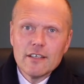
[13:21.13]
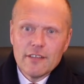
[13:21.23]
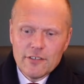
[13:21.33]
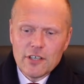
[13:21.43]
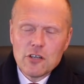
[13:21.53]

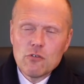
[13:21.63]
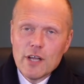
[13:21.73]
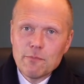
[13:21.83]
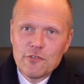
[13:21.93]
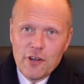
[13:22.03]
that's a
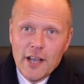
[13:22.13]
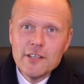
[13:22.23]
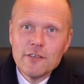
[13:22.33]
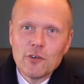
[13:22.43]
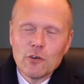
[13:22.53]
great
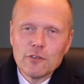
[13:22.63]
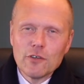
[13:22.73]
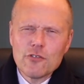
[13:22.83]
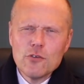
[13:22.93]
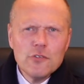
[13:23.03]
shine you've got on
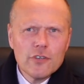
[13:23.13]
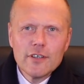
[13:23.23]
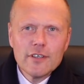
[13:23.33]
those shoes.